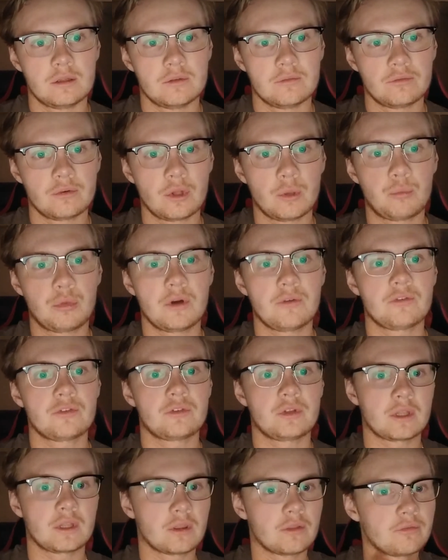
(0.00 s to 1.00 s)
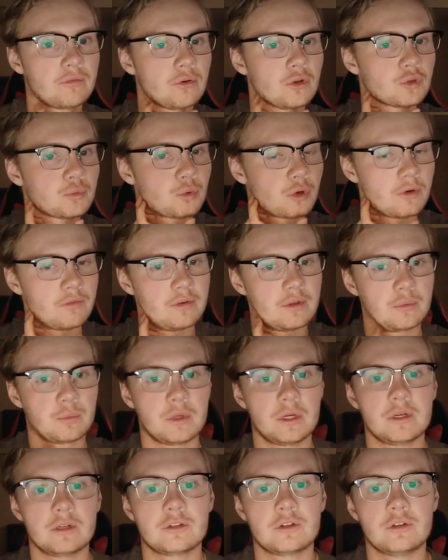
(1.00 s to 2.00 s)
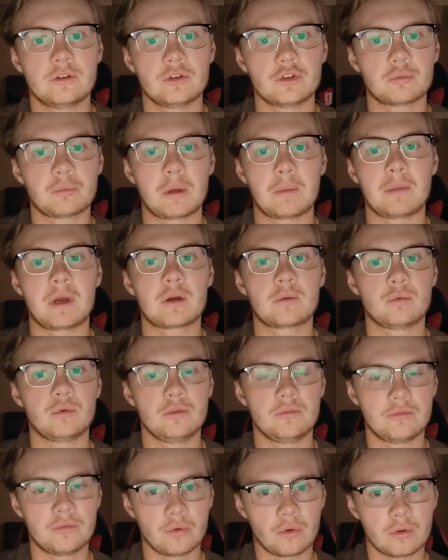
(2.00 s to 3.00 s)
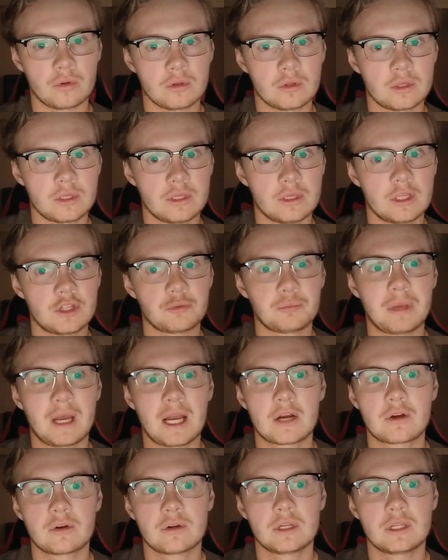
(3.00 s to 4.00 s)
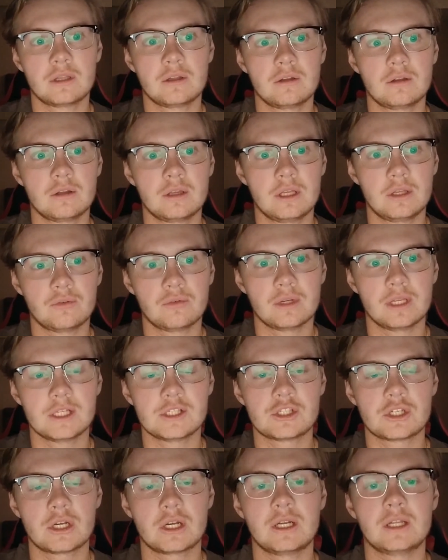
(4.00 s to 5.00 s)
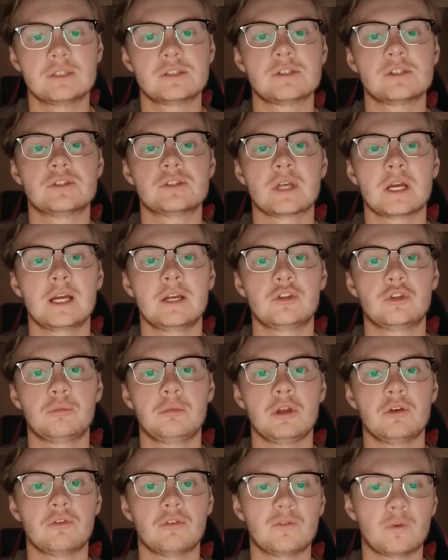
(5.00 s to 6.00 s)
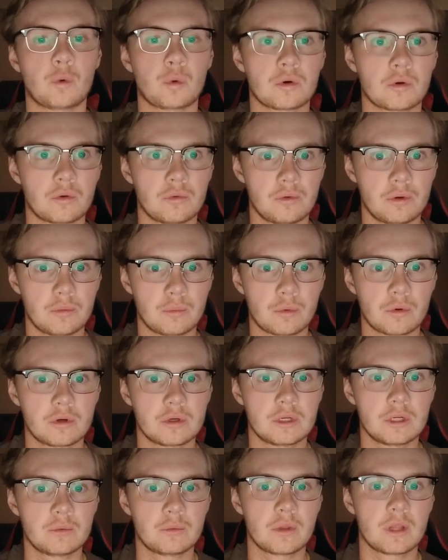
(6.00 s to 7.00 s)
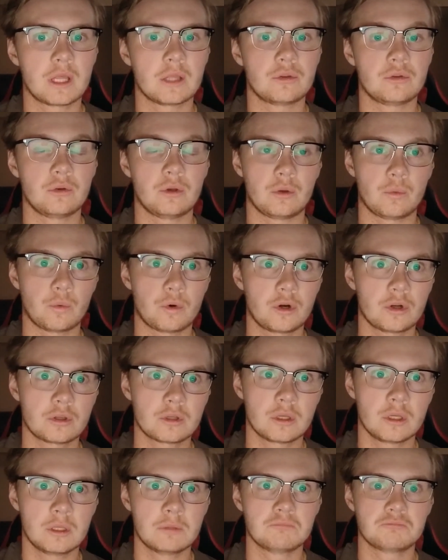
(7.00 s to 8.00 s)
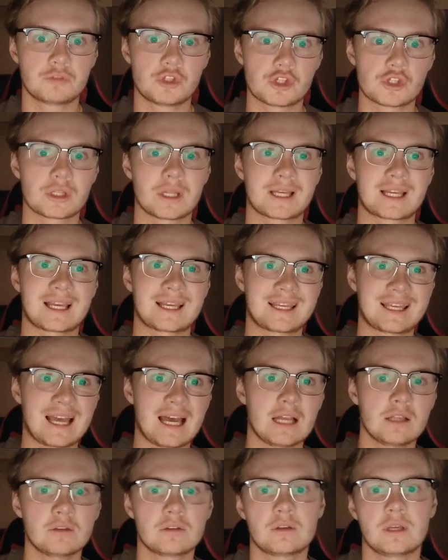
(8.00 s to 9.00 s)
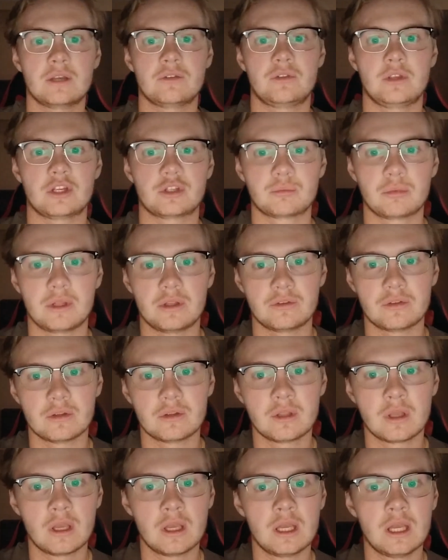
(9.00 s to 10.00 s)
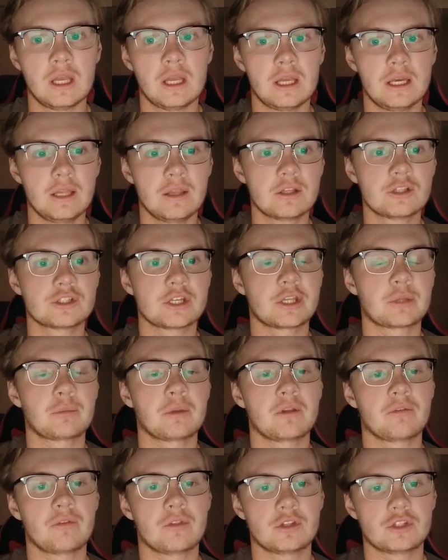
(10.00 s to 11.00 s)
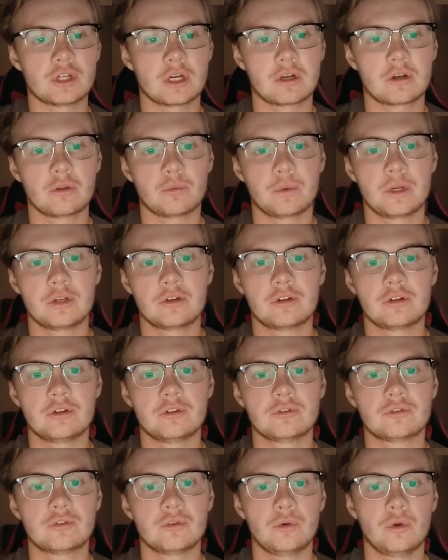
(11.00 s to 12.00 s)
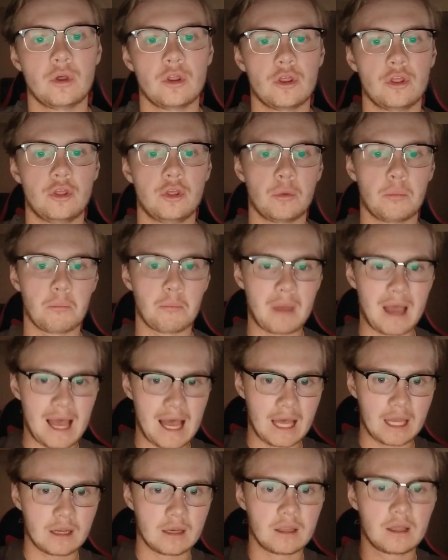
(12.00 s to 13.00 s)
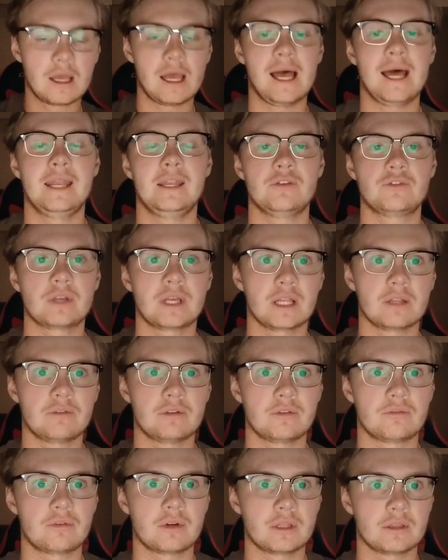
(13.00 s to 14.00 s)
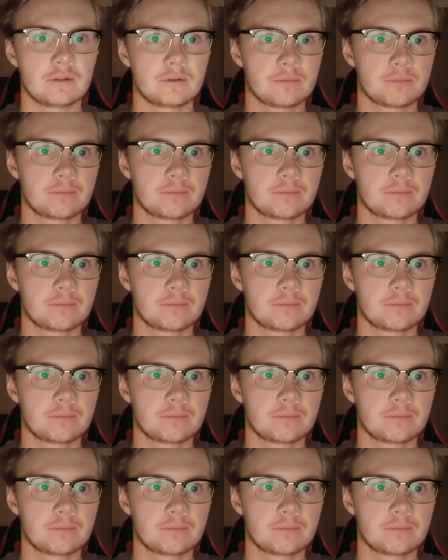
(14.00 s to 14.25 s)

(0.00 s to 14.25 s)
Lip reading: For the prefacing, the false prophet we are introduced by Mahmoud Fall. His background in religion and his desire to be rewarded without doing work, just like a cat, as he explains it. In The Gentleman of the Jungle, we are introduced to the man and his elephant friend.